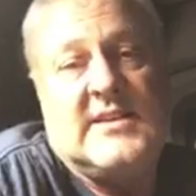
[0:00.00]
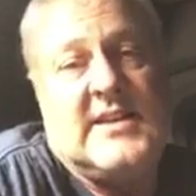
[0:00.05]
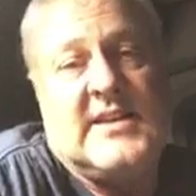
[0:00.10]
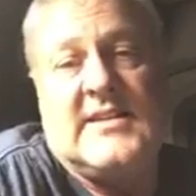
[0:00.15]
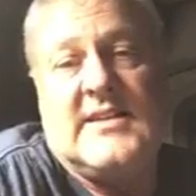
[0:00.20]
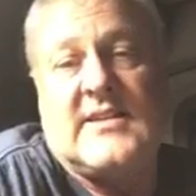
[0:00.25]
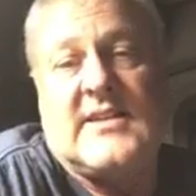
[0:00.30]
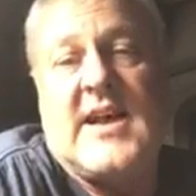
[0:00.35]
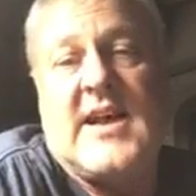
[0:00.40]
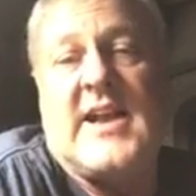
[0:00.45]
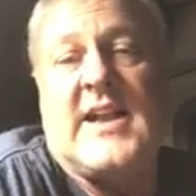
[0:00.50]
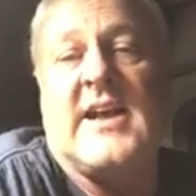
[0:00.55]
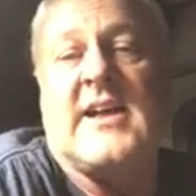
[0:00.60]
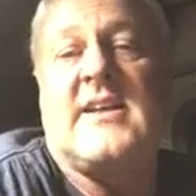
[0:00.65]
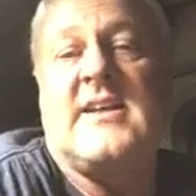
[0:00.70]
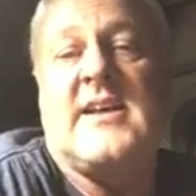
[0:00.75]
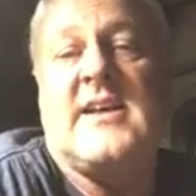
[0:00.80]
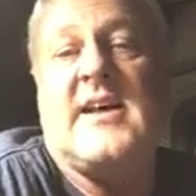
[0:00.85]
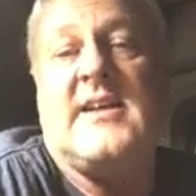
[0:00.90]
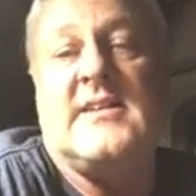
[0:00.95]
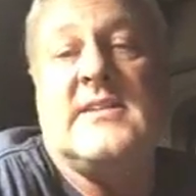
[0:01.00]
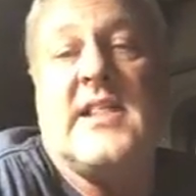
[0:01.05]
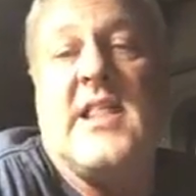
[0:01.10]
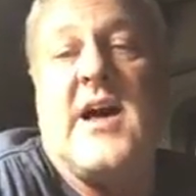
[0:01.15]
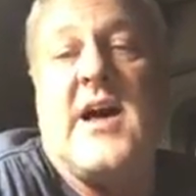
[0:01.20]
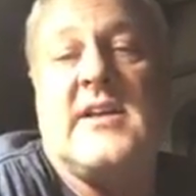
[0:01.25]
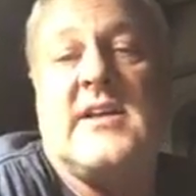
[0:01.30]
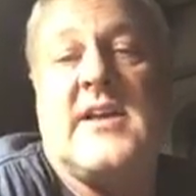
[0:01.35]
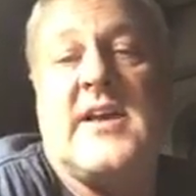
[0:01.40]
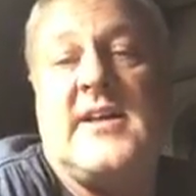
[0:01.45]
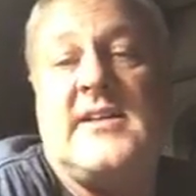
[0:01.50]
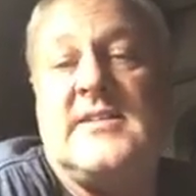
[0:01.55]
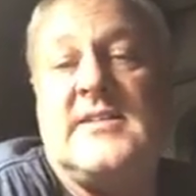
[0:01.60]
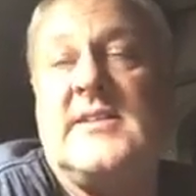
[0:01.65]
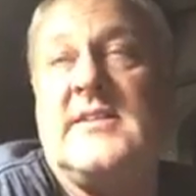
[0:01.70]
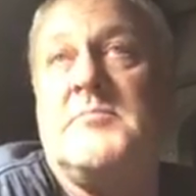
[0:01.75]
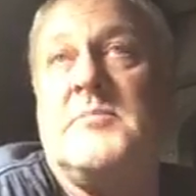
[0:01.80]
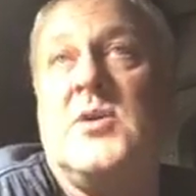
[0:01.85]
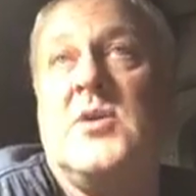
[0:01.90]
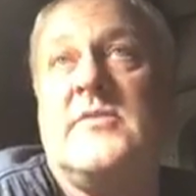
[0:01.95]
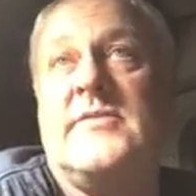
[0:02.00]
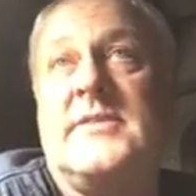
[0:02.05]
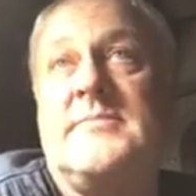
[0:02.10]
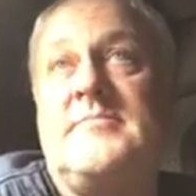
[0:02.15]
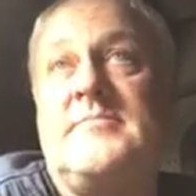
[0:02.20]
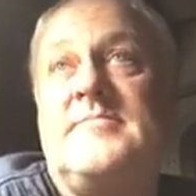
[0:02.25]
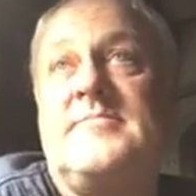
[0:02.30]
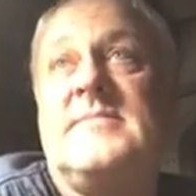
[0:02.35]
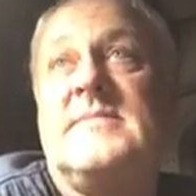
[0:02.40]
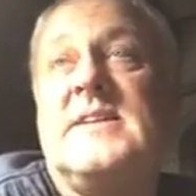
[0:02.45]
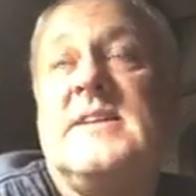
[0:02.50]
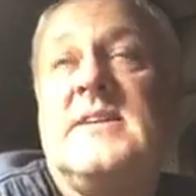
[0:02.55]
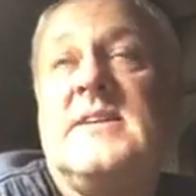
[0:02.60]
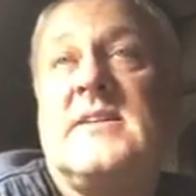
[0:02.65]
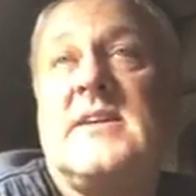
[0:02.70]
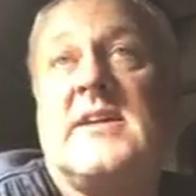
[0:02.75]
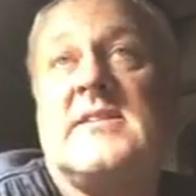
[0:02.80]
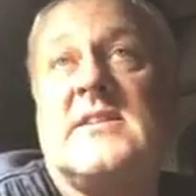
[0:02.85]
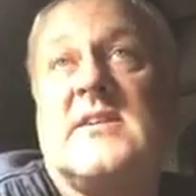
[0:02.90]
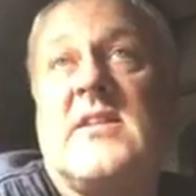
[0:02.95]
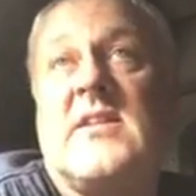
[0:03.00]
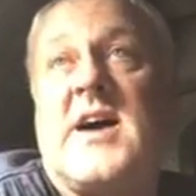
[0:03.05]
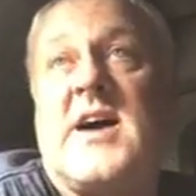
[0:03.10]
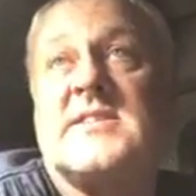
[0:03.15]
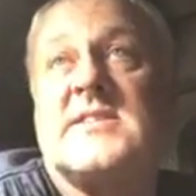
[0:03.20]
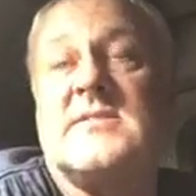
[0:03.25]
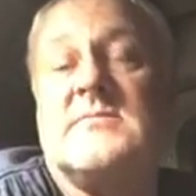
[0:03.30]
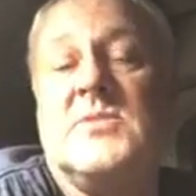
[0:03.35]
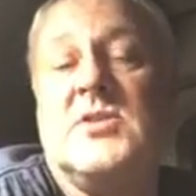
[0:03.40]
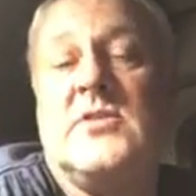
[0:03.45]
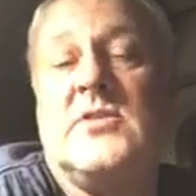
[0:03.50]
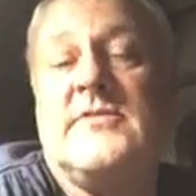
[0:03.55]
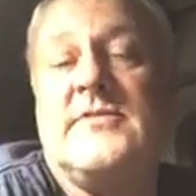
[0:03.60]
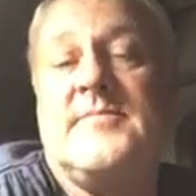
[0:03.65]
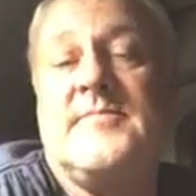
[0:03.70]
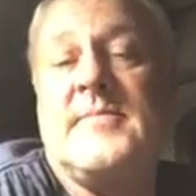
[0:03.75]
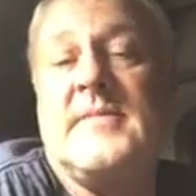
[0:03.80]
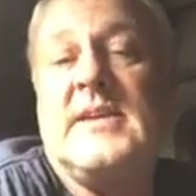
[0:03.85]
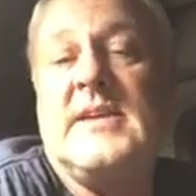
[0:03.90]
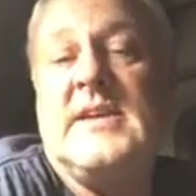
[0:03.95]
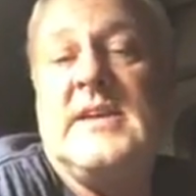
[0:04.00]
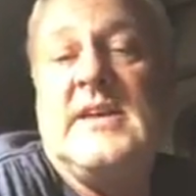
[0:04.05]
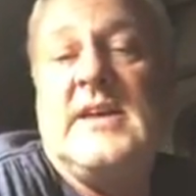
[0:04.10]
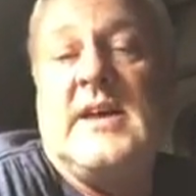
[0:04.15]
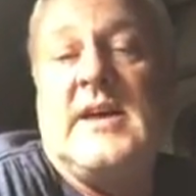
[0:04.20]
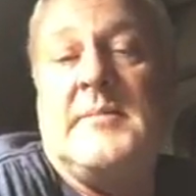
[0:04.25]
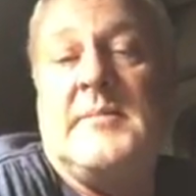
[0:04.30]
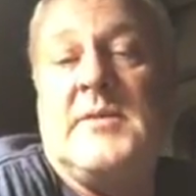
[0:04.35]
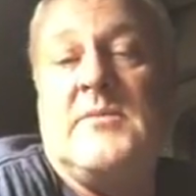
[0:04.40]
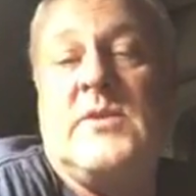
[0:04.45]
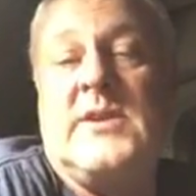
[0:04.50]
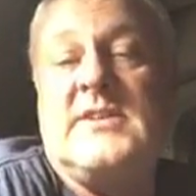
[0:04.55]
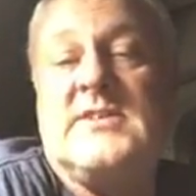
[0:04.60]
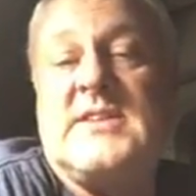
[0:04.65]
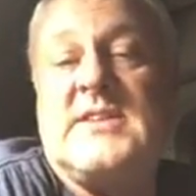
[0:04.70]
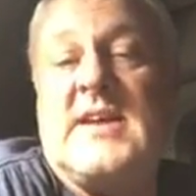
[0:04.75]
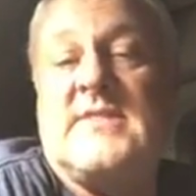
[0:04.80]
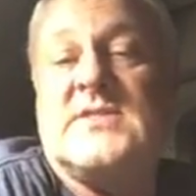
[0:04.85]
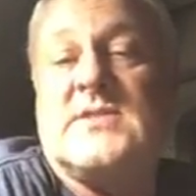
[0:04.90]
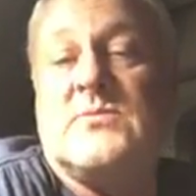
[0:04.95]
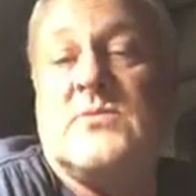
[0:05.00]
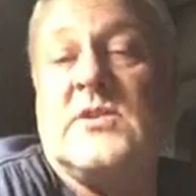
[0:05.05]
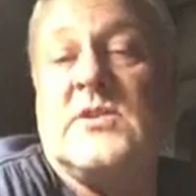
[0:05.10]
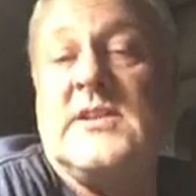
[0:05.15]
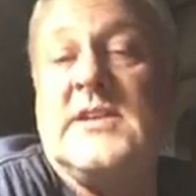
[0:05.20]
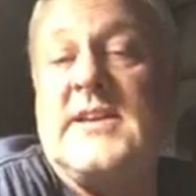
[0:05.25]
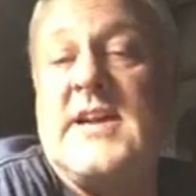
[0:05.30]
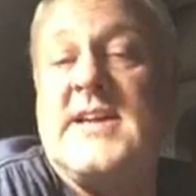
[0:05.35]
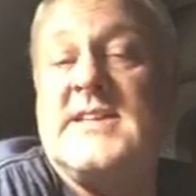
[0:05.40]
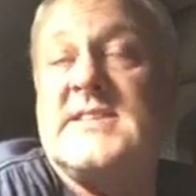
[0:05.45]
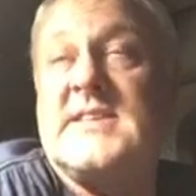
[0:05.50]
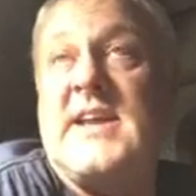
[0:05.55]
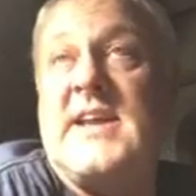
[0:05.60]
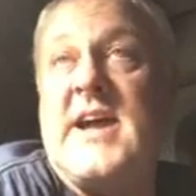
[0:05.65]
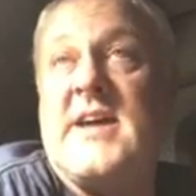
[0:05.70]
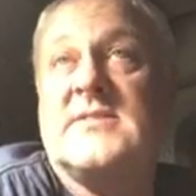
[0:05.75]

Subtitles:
I mean, we used to have some really nice counts in Southern California, and they're no longer there.